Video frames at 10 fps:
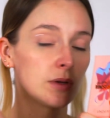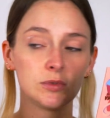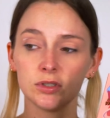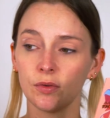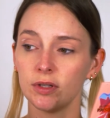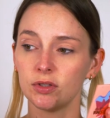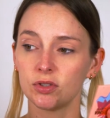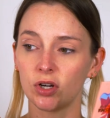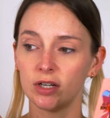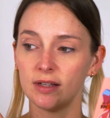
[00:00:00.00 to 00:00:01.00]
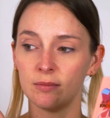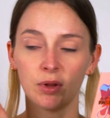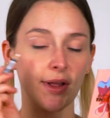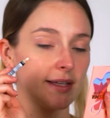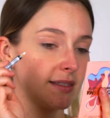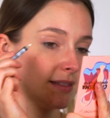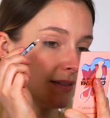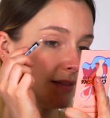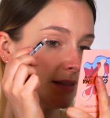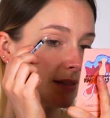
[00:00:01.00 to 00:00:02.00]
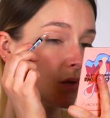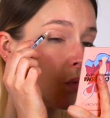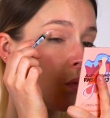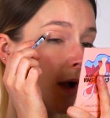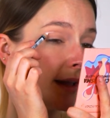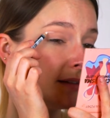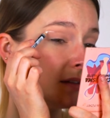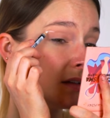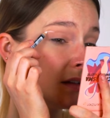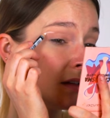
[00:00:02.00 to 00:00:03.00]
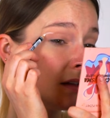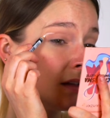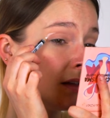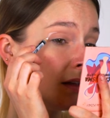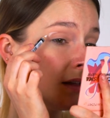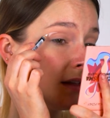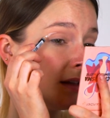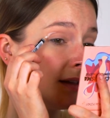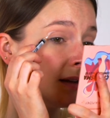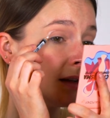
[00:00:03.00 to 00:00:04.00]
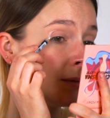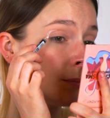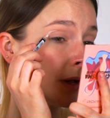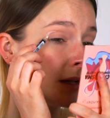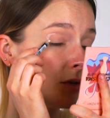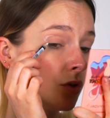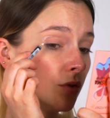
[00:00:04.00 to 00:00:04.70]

So I'm just going to start and place this white in my